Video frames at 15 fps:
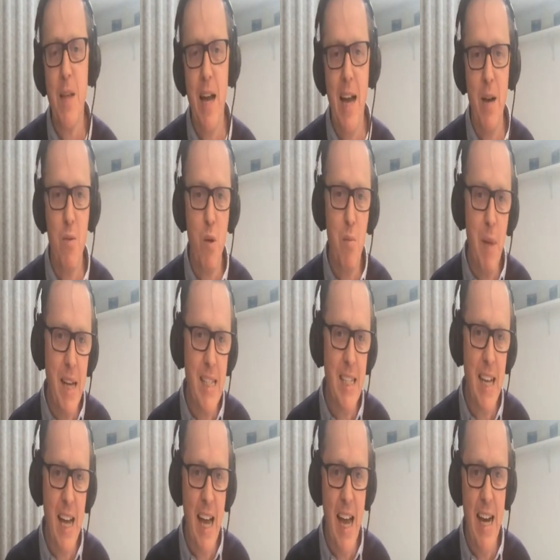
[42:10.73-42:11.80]
And we're
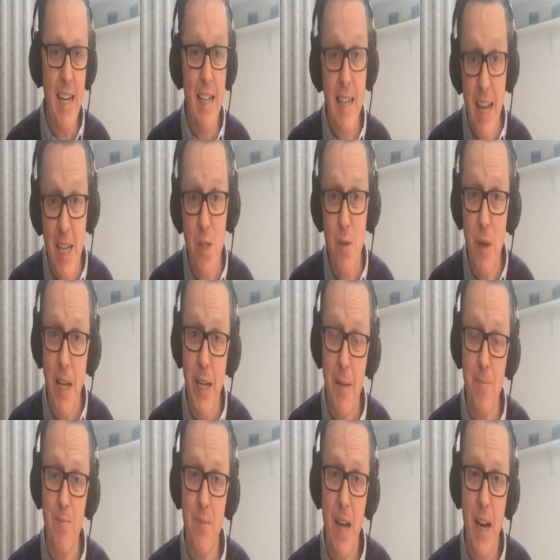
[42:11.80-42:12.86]
meeting again next week.